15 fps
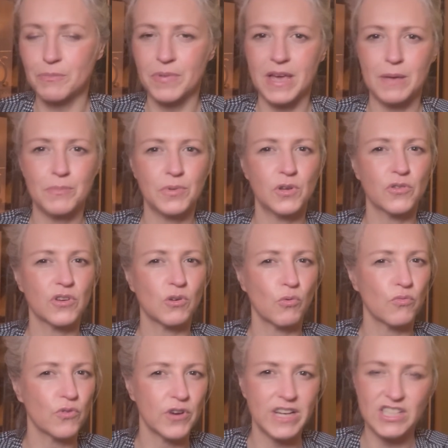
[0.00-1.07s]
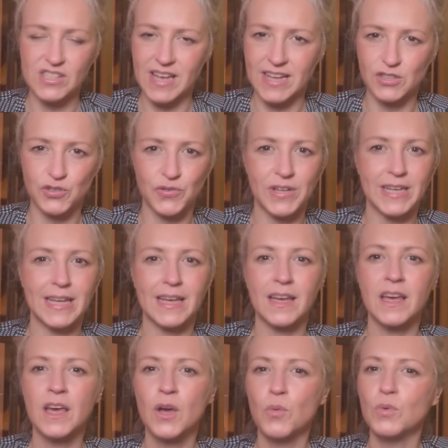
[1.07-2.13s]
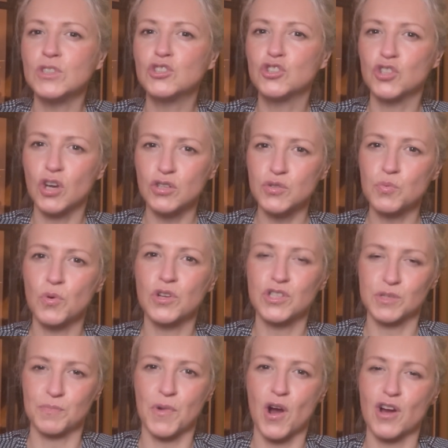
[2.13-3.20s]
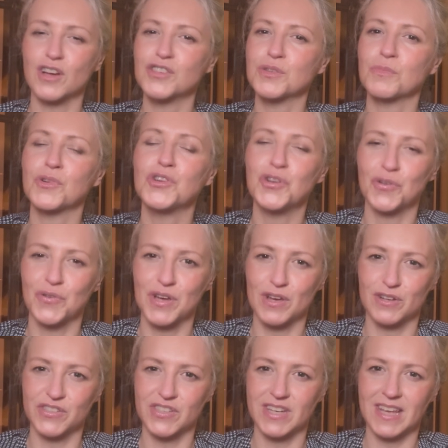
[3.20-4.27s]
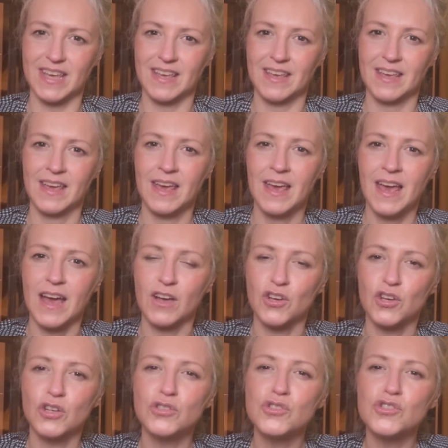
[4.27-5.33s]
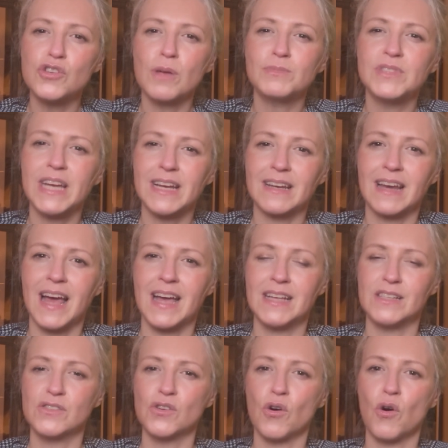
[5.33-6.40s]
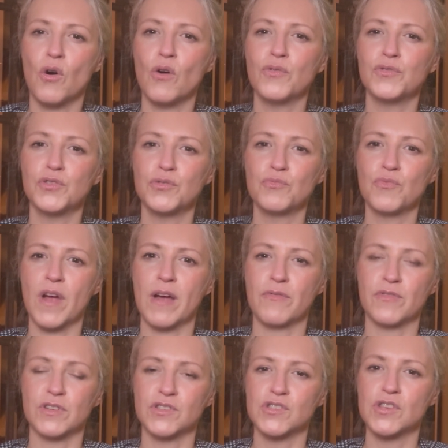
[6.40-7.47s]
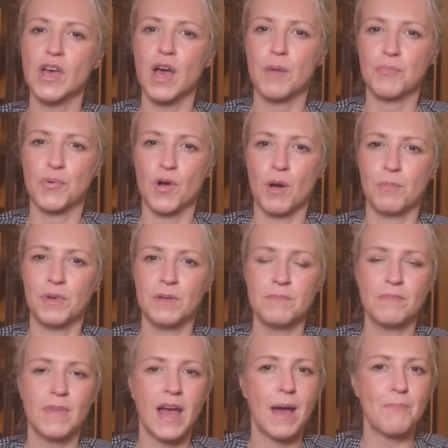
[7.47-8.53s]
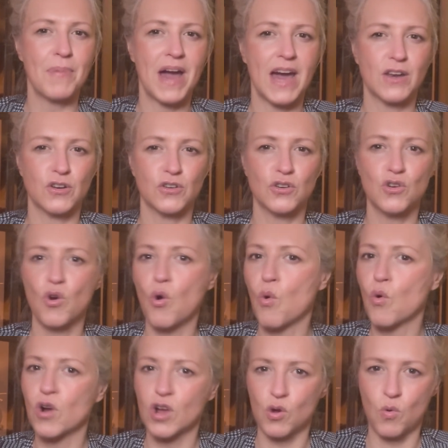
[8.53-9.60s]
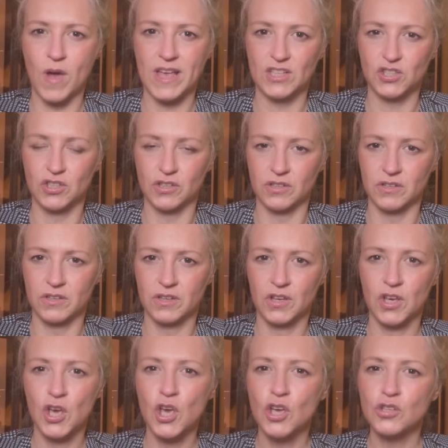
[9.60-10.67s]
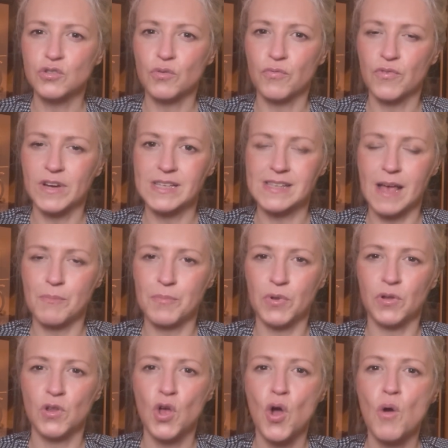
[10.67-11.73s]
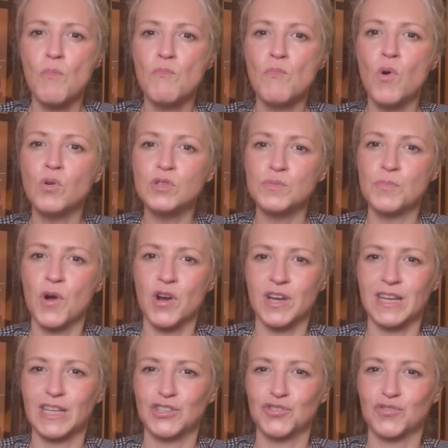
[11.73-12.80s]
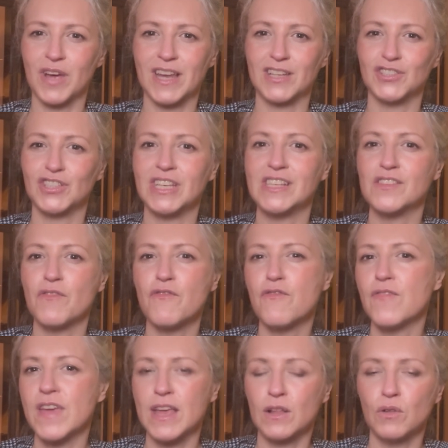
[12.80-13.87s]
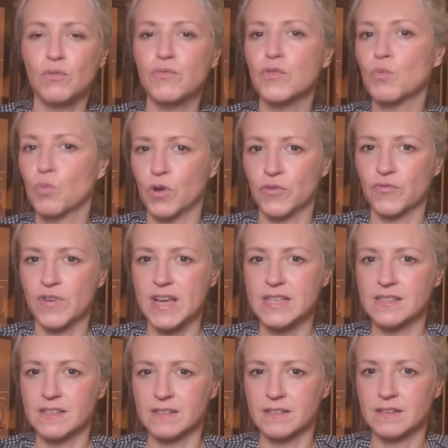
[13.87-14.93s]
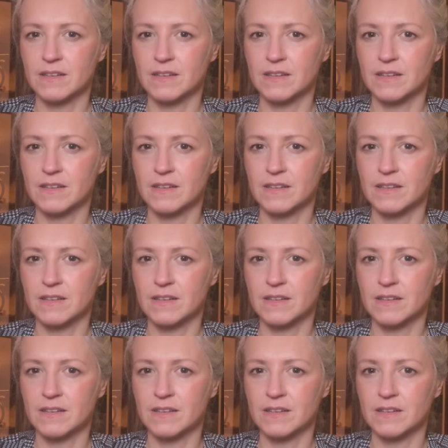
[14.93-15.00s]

people or over exaggerating. We just want to spark some curiosity. And good subject lines often reference a problem, a pattern, or a question. So for example, most marketing strategies fail for one reason,